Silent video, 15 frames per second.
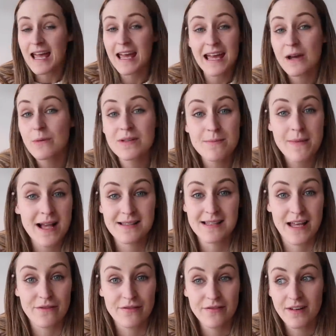It was
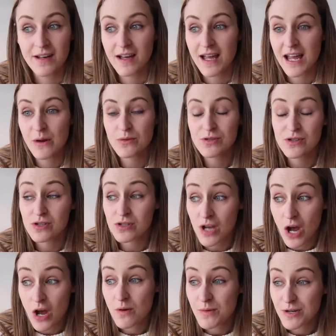massive. It was
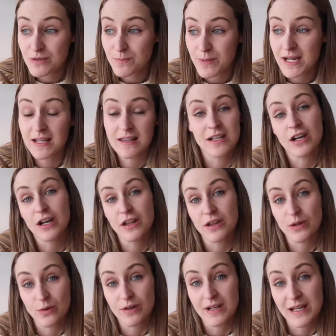so much bigger than I
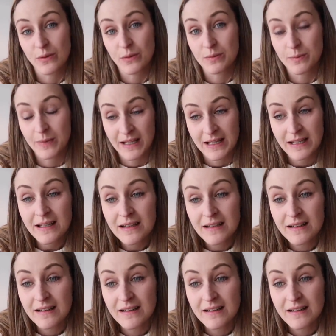thought it would be.